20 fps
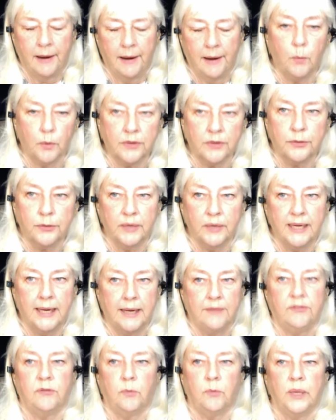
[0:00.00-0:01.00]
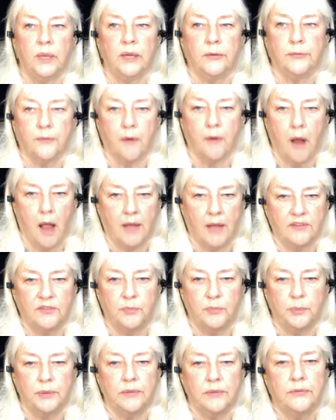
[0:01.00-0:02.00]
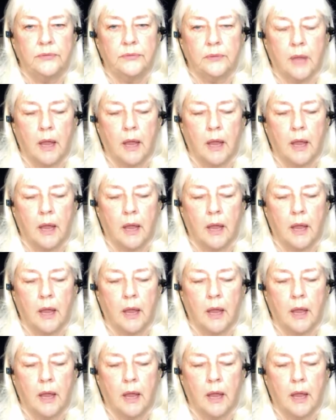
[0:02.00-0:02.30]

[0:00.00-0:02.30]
I work 3 days a week for hospice